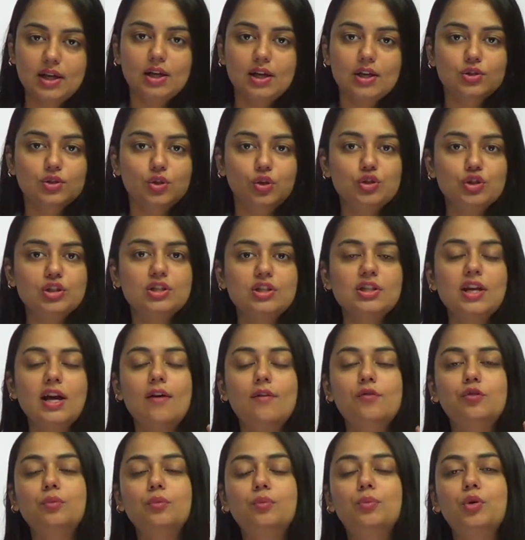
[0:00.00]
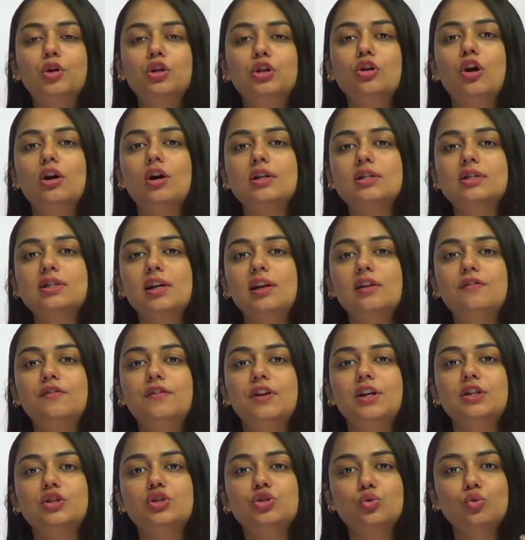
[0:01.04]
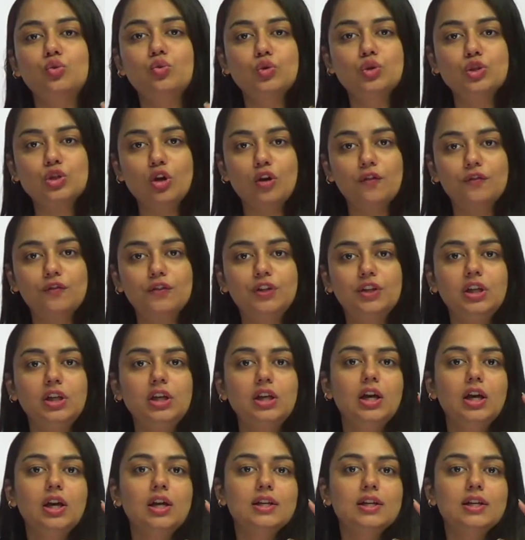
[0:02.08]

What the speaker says: So you just have to put yourself in shoes of the